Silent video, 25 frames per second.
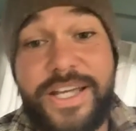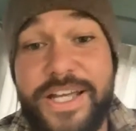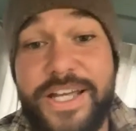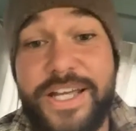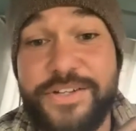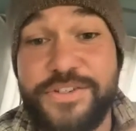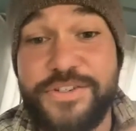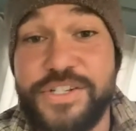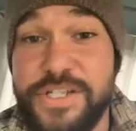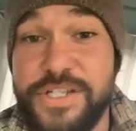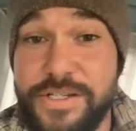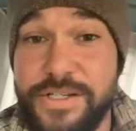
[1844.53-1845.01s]

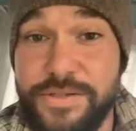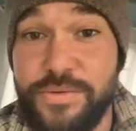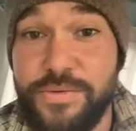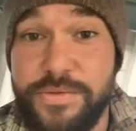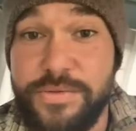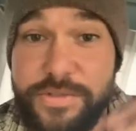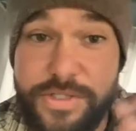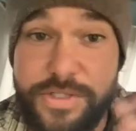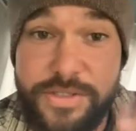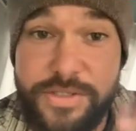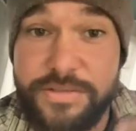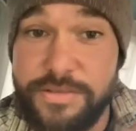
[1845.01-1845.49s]
And she
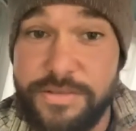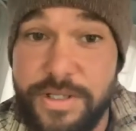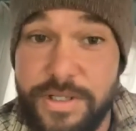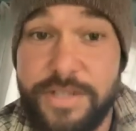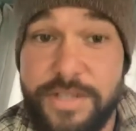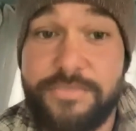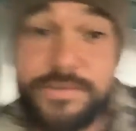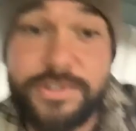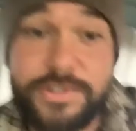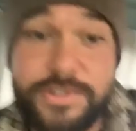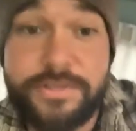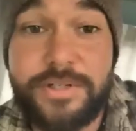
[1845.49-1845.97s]
sort of just
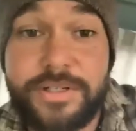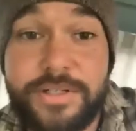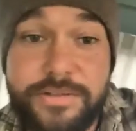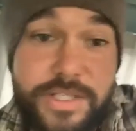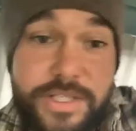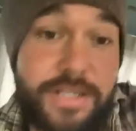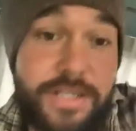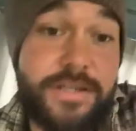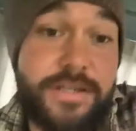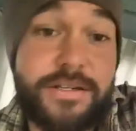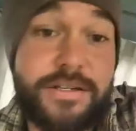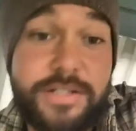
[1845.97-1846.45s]
like was like,
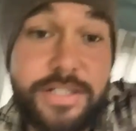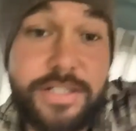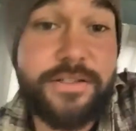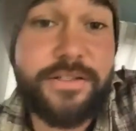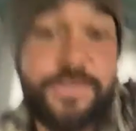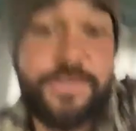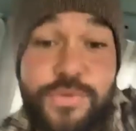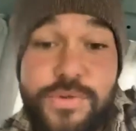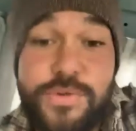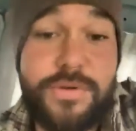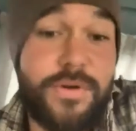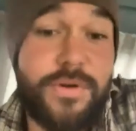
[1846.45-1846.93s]
yeah,
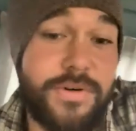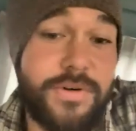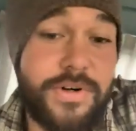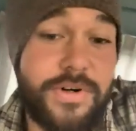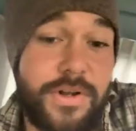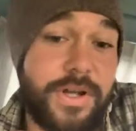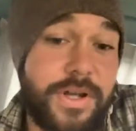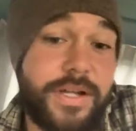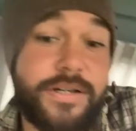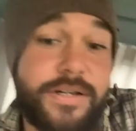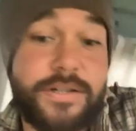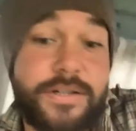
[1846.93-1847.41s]
let's do it
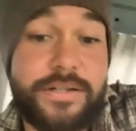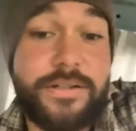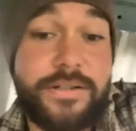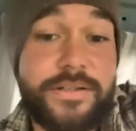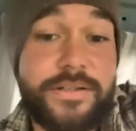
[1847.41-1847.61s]
online.